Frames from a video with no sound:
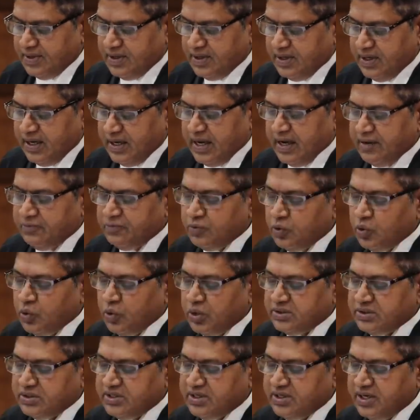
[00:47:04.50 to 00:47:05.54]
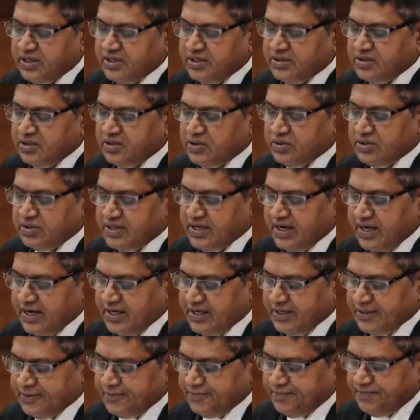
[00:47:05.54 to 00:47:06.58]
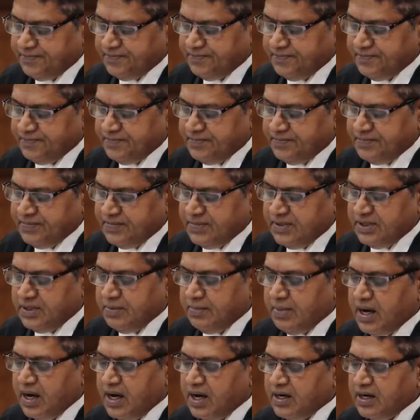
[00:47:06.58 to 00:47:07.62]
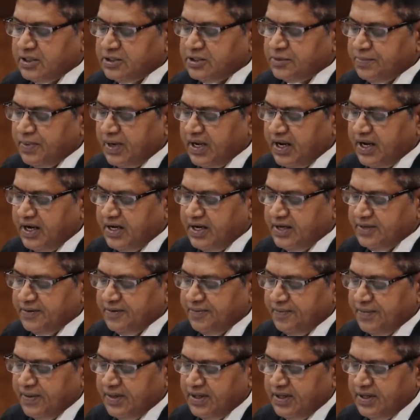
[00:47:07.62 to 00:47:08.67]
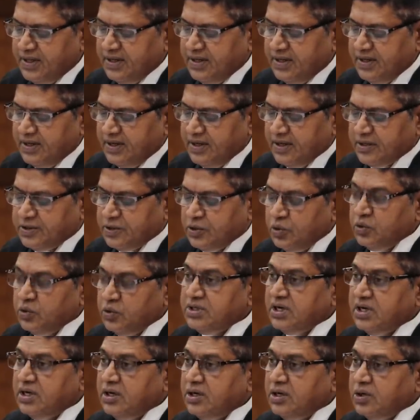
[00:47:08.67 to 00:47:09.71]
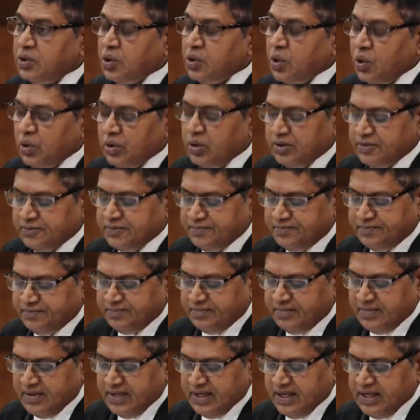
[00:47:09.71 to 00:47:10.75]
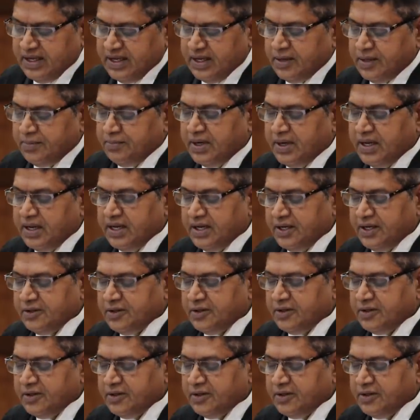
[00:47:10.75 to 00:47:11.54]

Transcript: I have no hesitation to state the bar has played a crucial role in bringing the